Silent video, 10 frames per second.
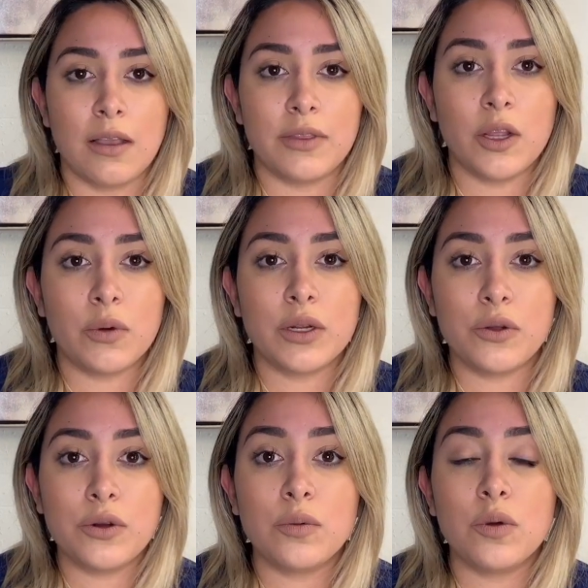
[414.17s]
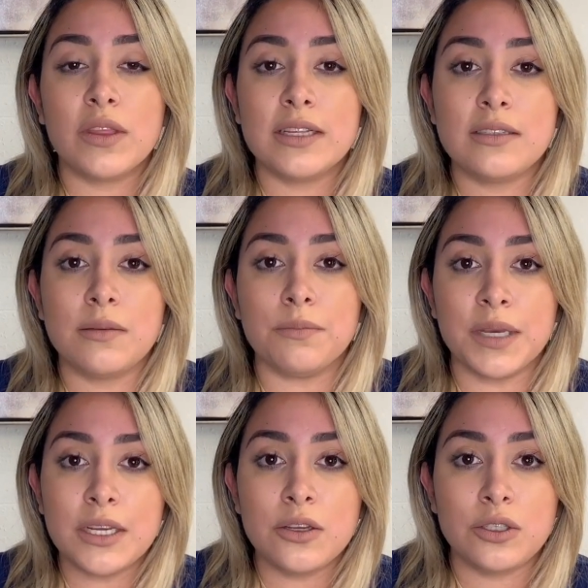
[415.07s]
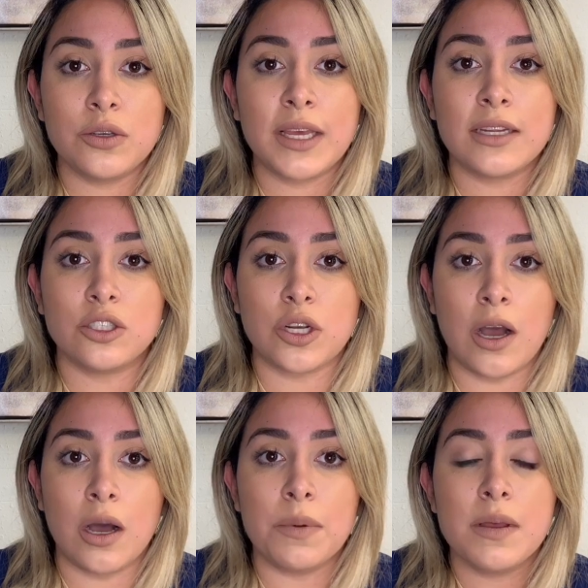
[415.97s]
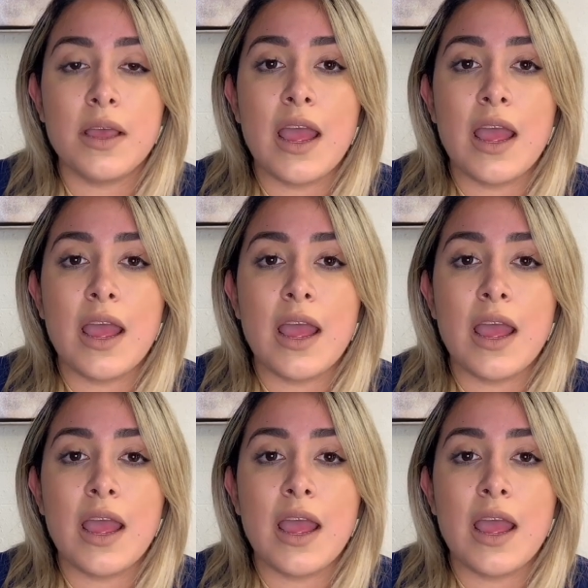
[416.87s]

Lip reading: The recruiter will then submit you to that job,